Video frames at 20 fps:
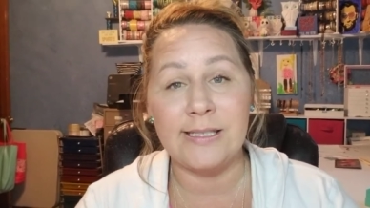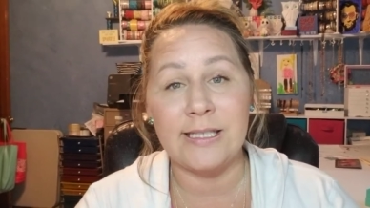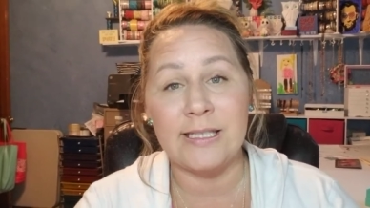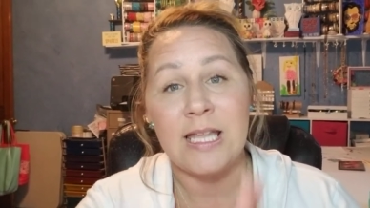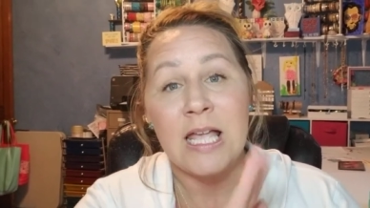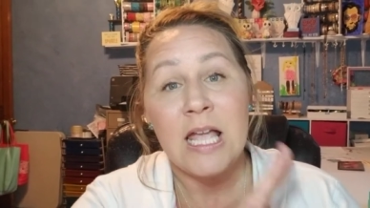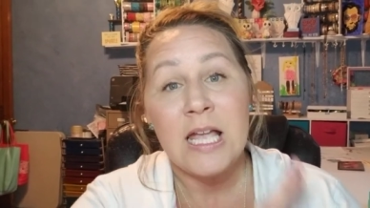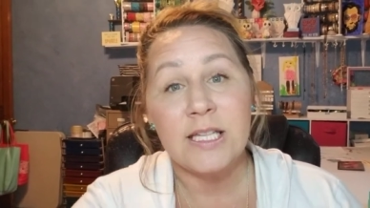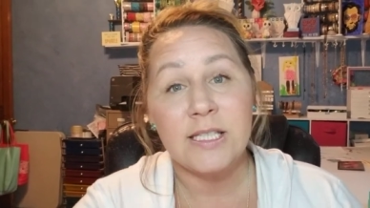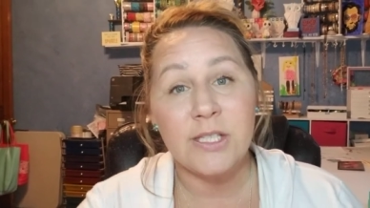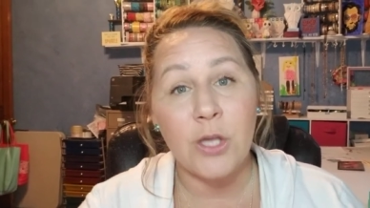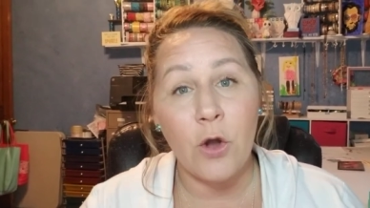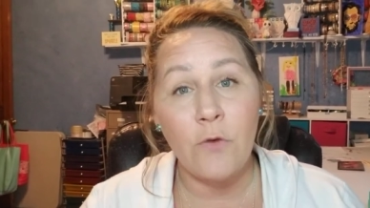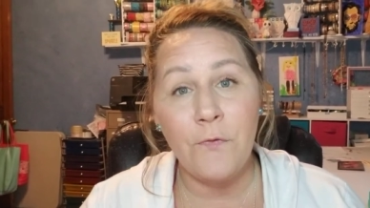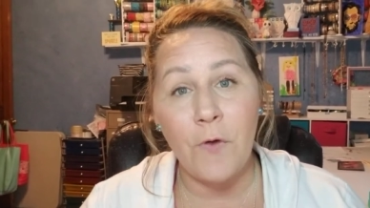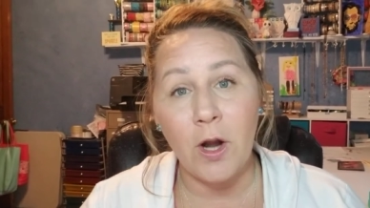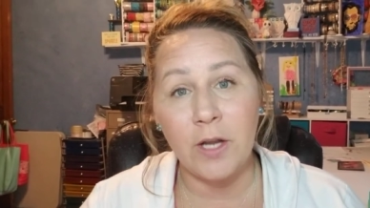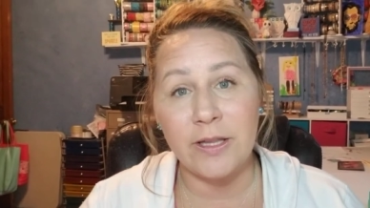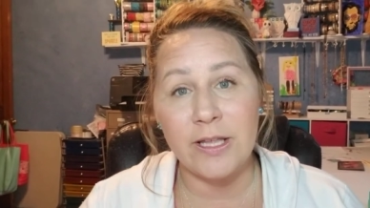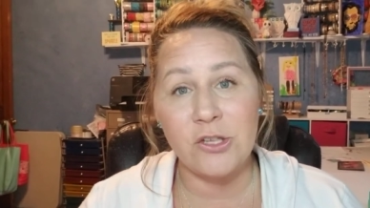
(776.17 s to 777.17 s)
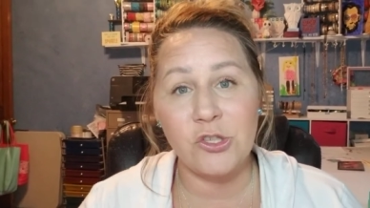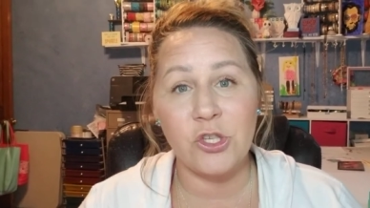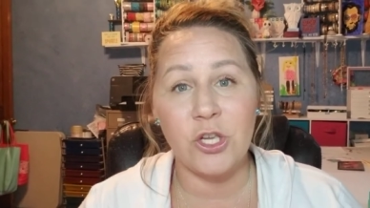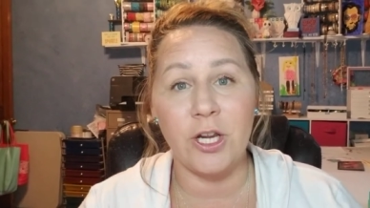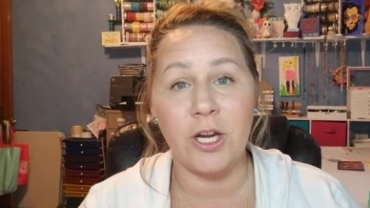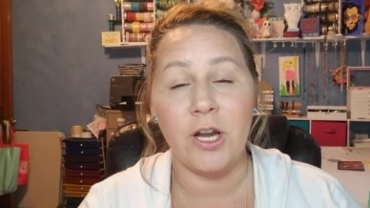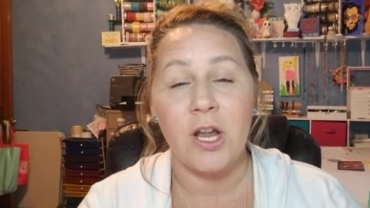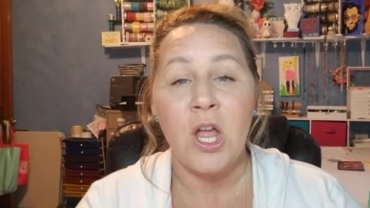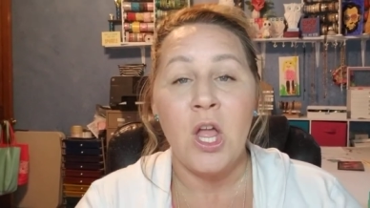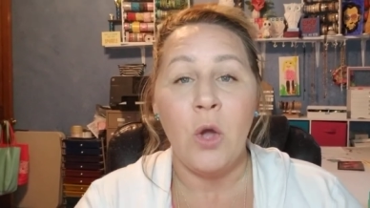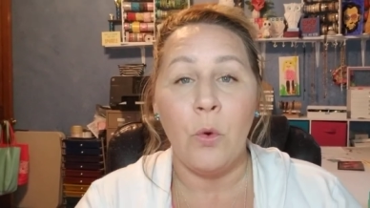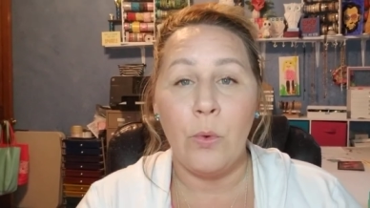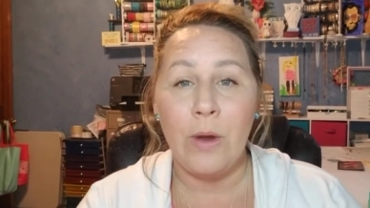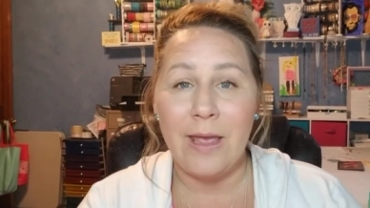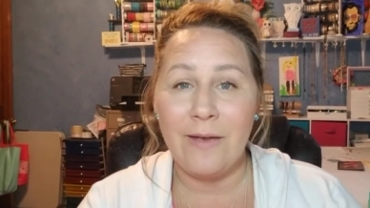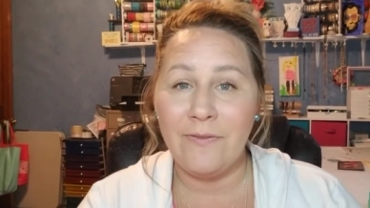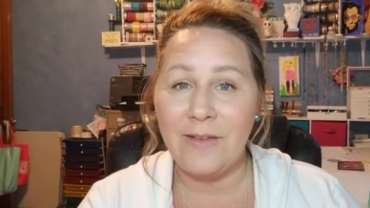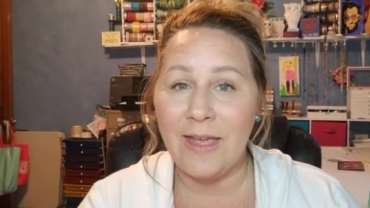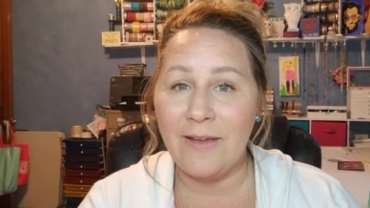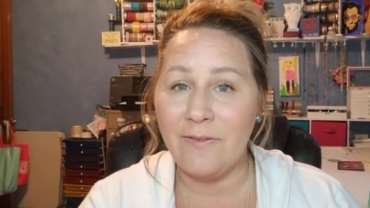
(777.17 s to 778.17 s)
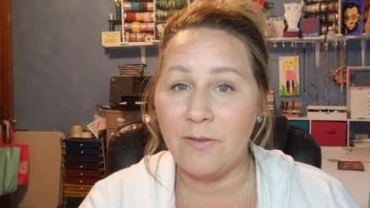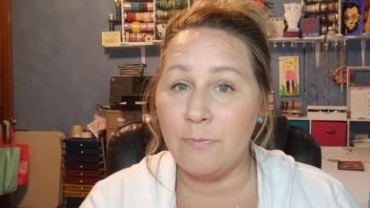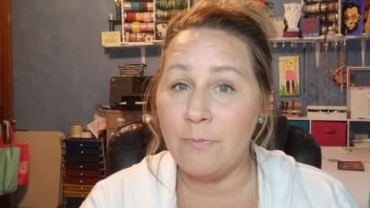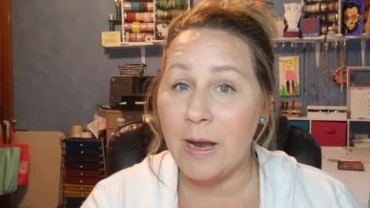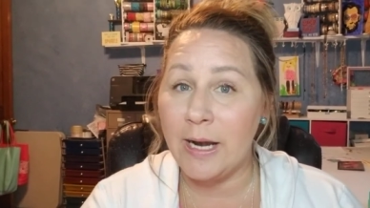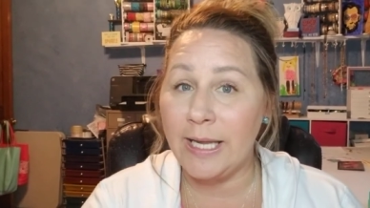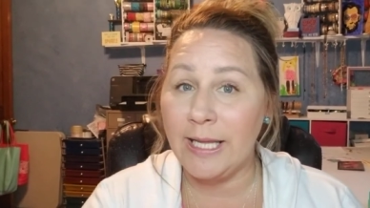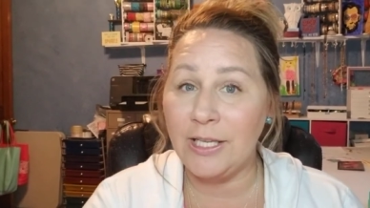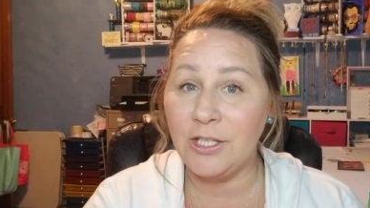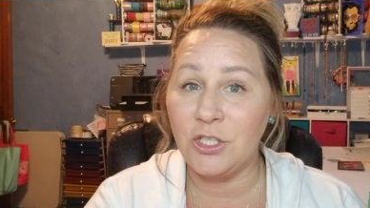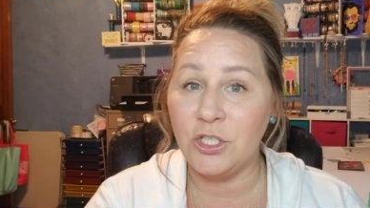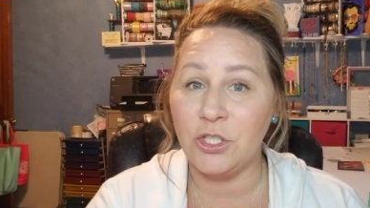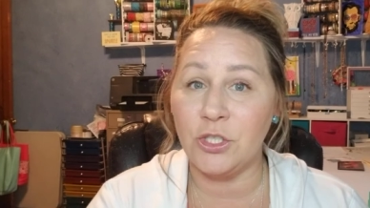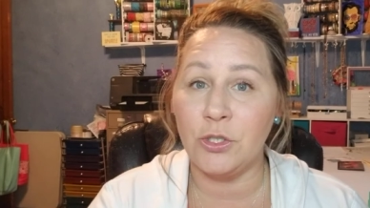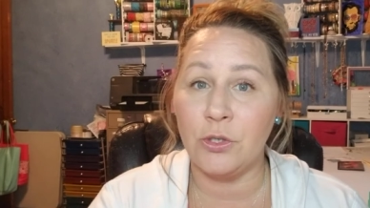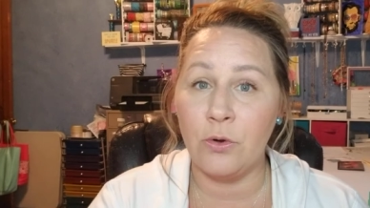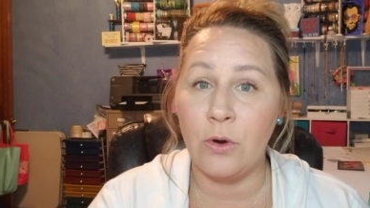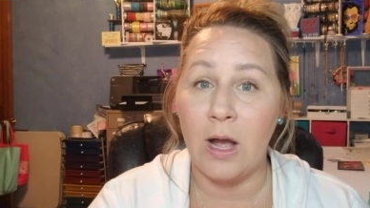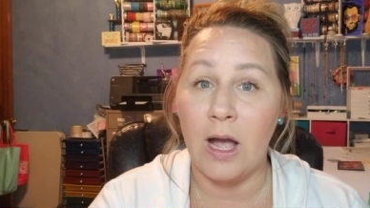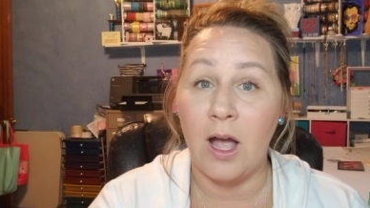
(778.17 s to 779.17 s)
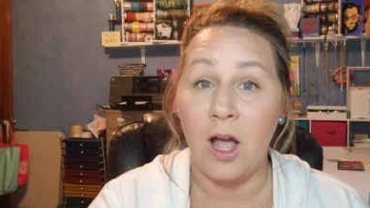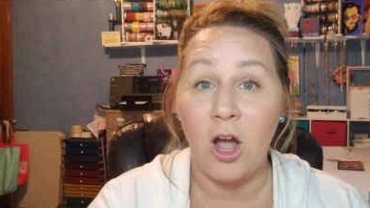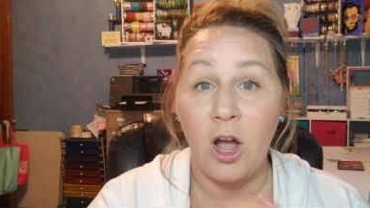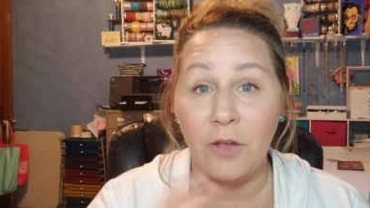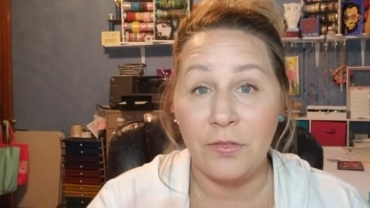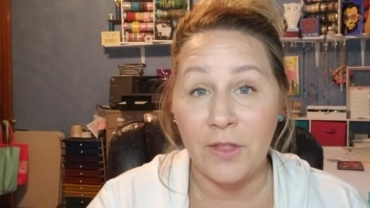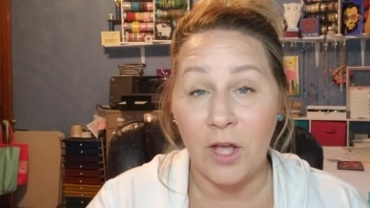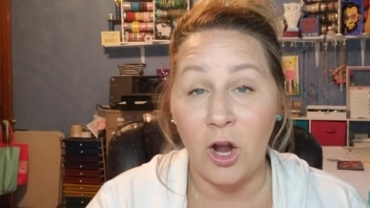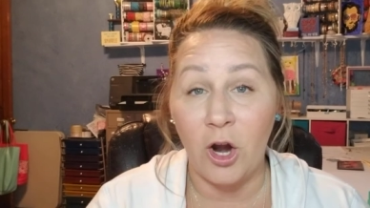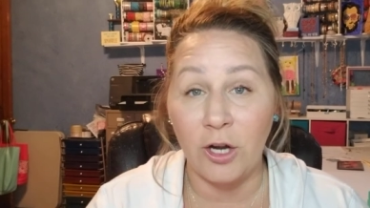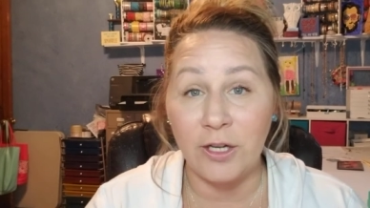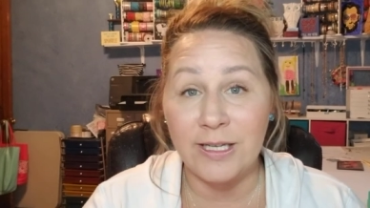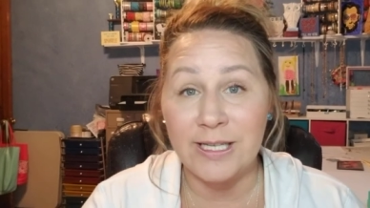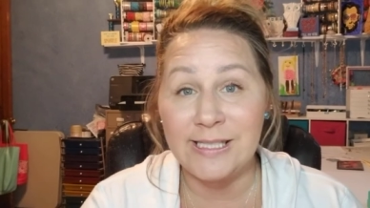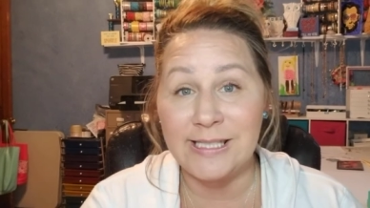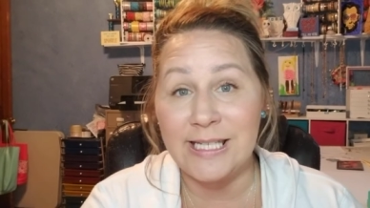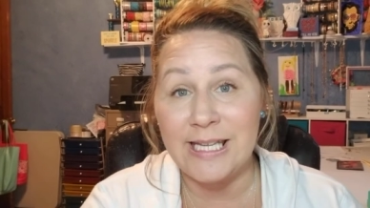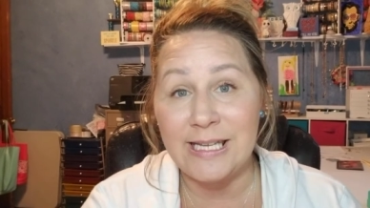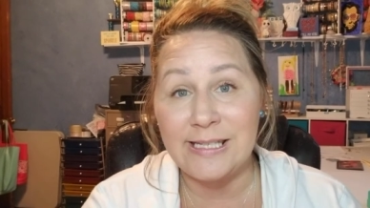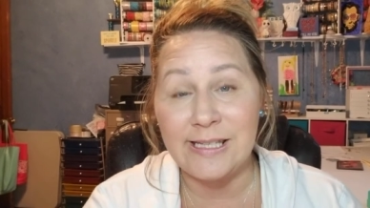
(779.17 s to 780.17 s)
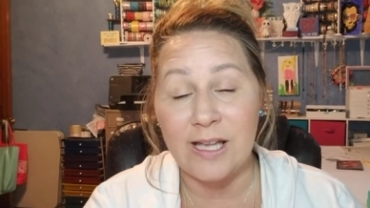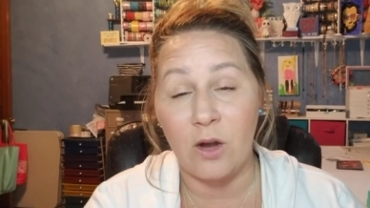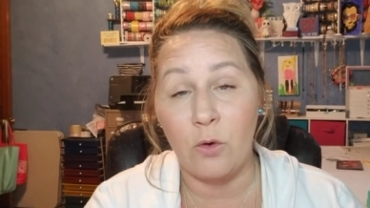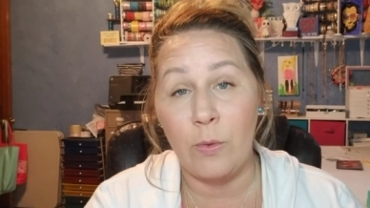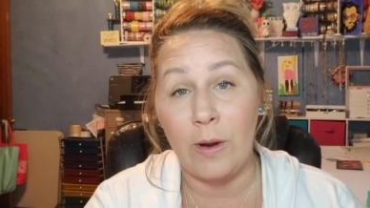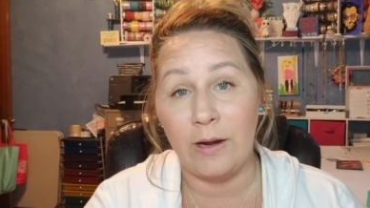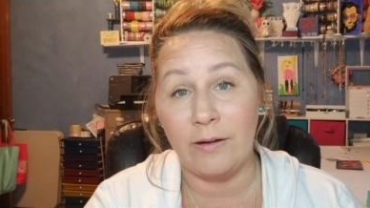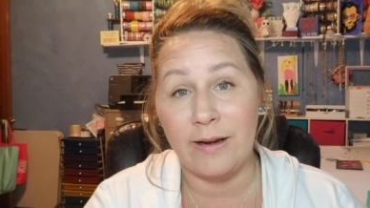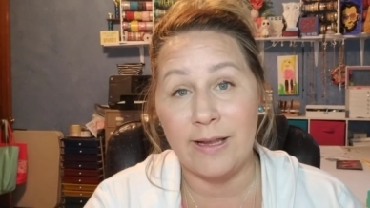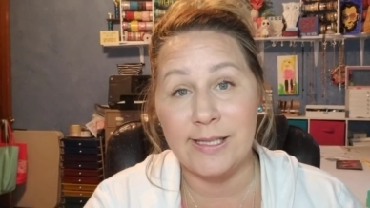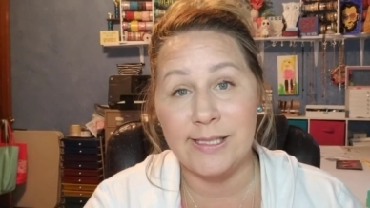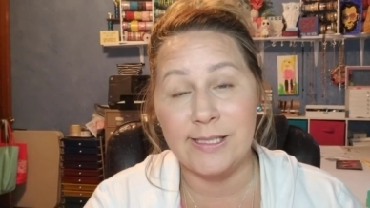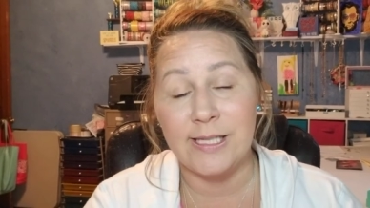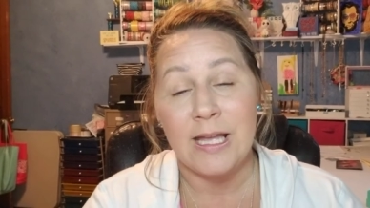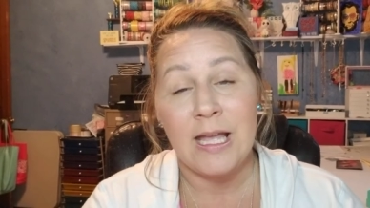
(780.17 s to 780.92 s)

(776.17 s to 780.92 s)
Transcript: And so far this year, we have given money to uh, the heart disease awareness,